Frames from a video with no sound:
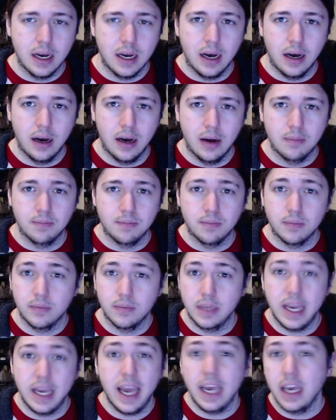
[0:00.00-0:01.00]

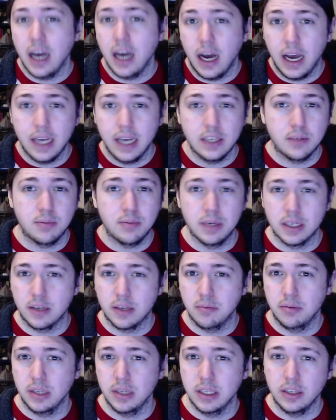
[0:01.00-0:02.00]
The AI has been
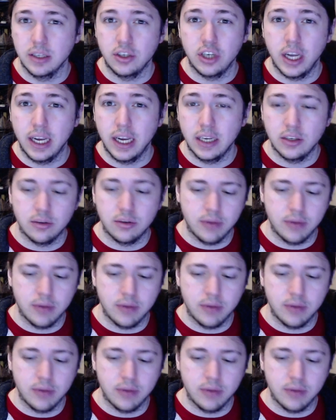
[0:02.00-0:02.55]
completely changed.